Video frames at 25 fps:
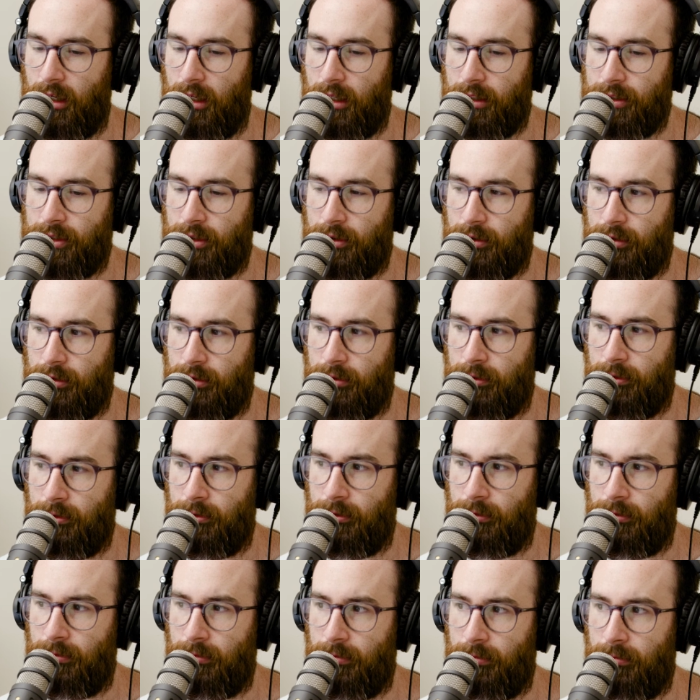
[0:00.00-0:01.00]

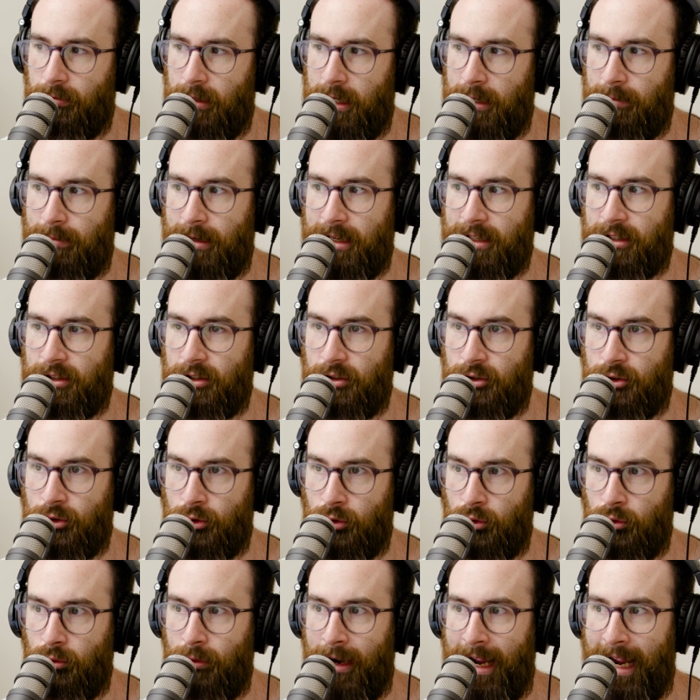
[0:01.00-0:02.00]
So he wasted
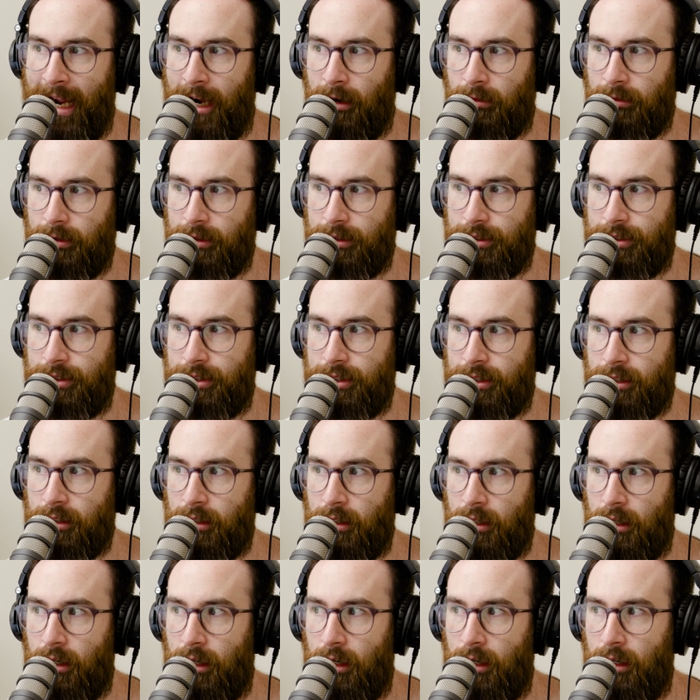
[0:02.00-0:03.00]
2 hours,
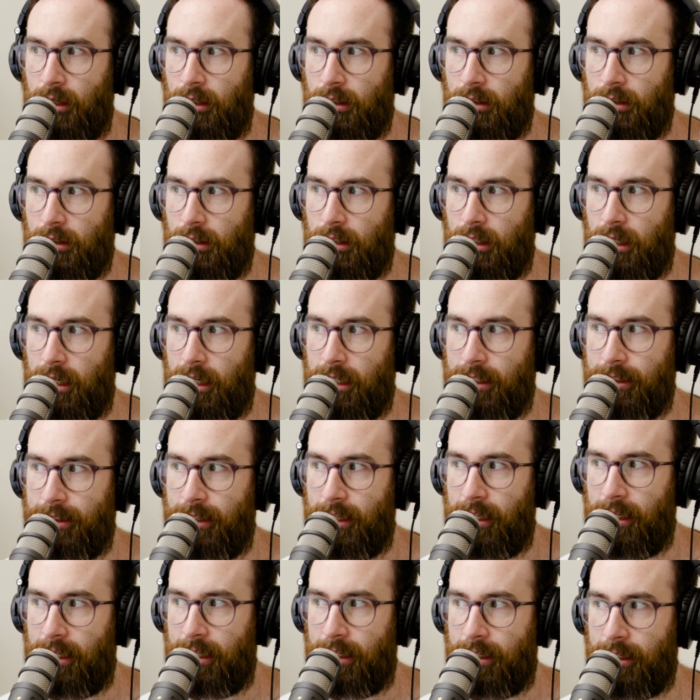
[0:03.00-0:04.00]
and
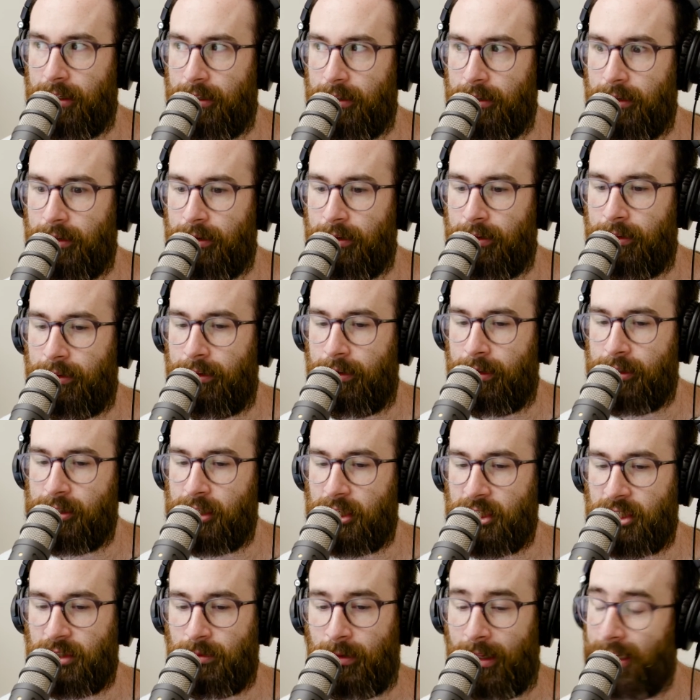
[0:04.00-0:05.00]
then the
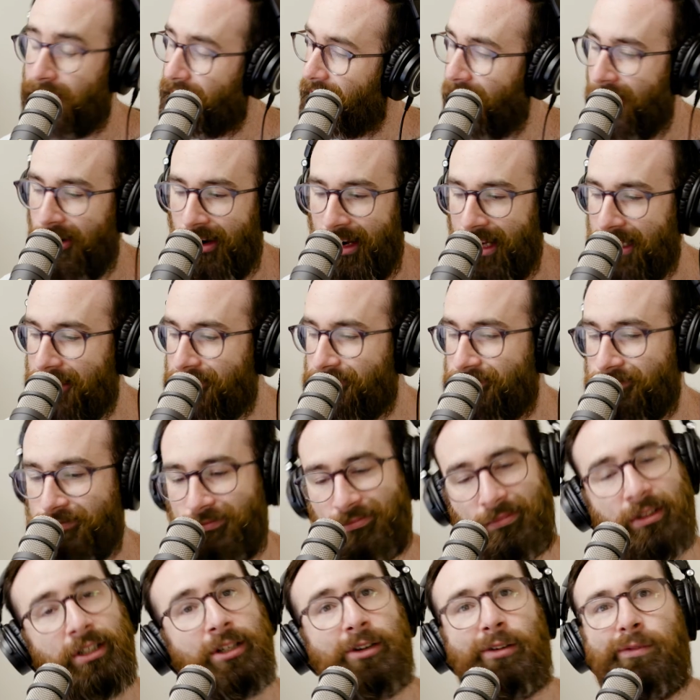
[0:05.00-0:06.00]
judge was like, all right,
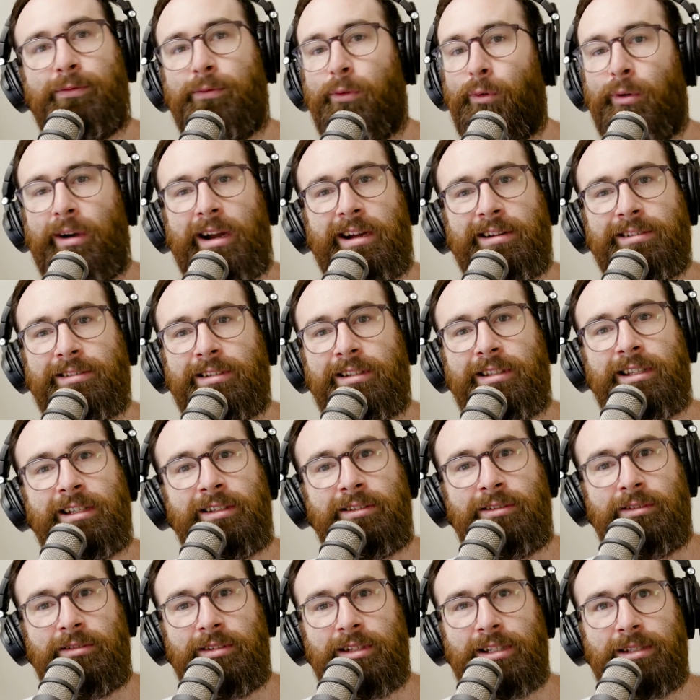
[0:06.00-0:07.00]
you got 4 hours to
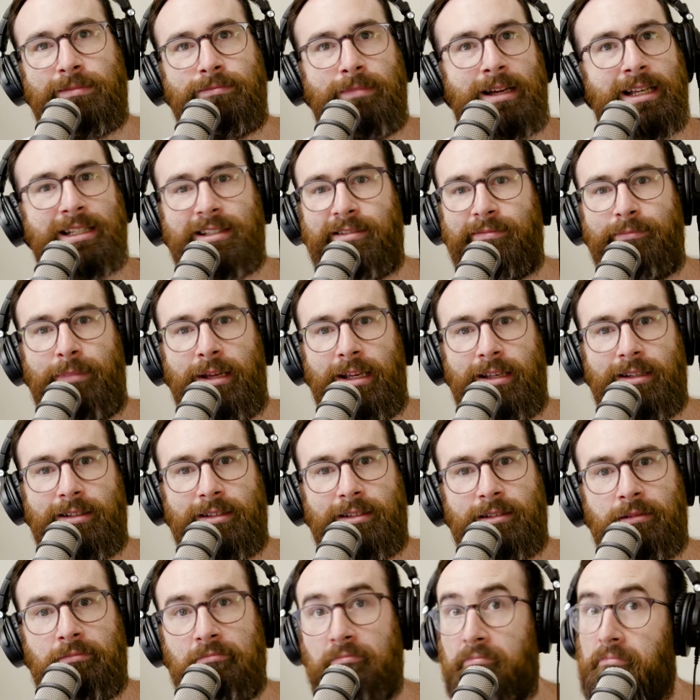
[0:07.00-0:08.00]
do this massive
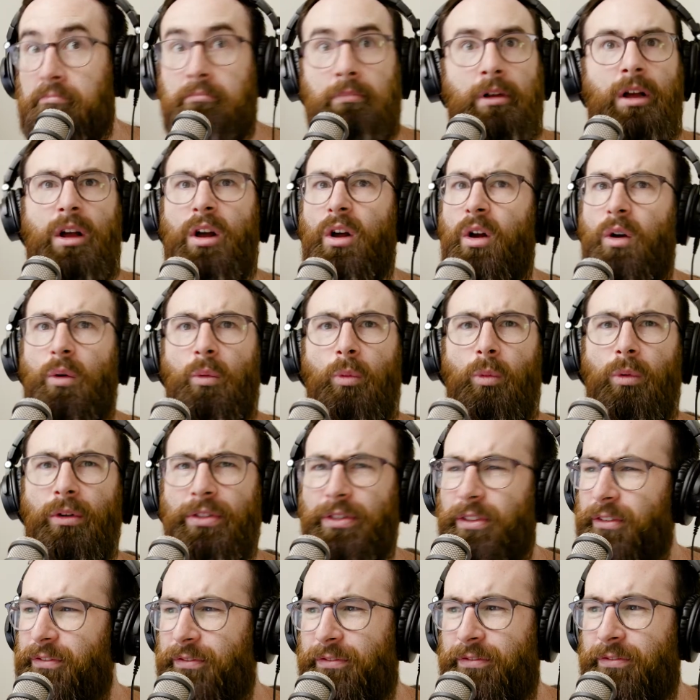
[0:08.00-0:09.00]
piece. What
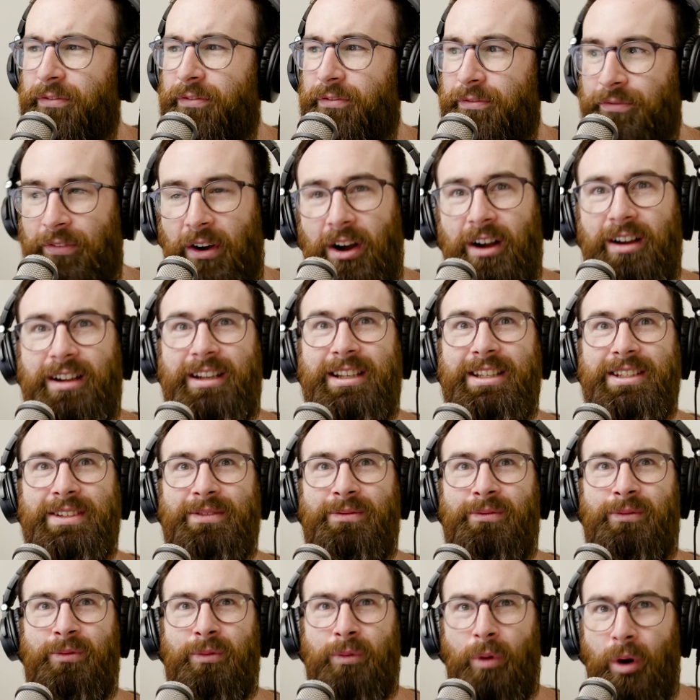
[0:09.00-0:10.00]
the fuck is
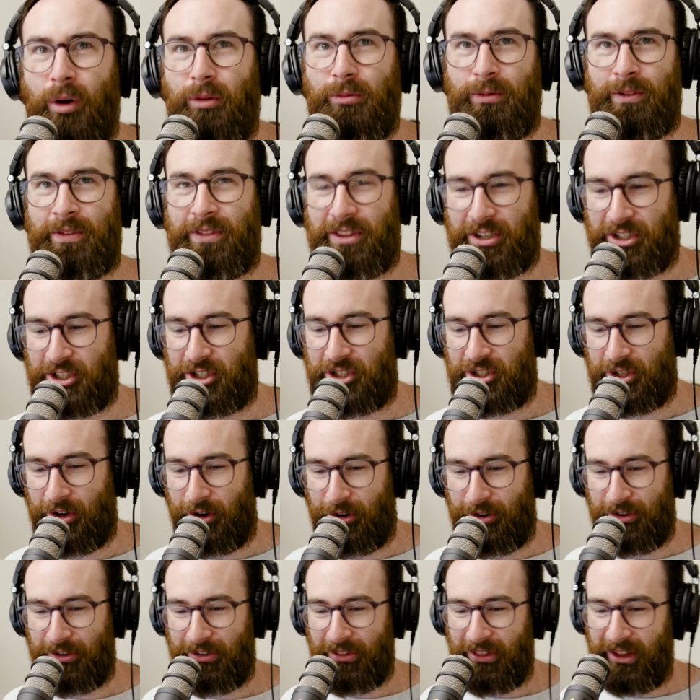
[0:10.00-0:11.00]
wrong with this
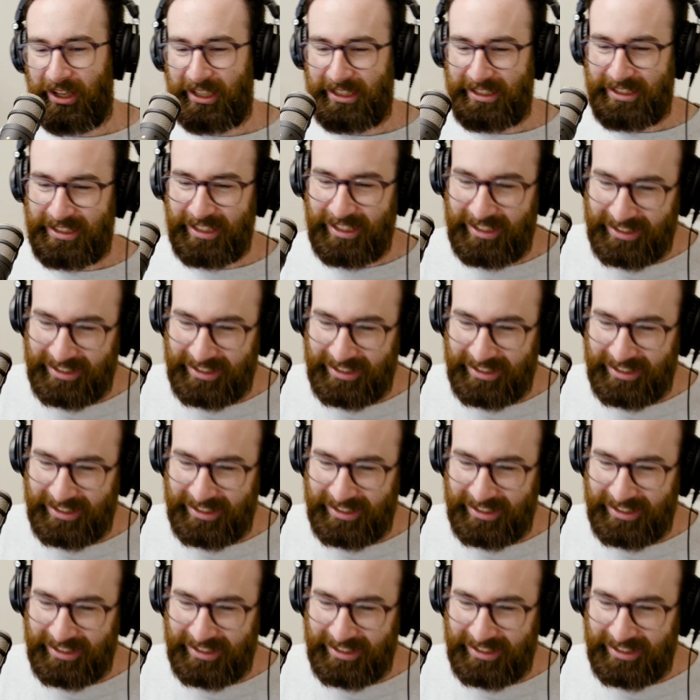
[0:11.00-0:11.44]
show? Like,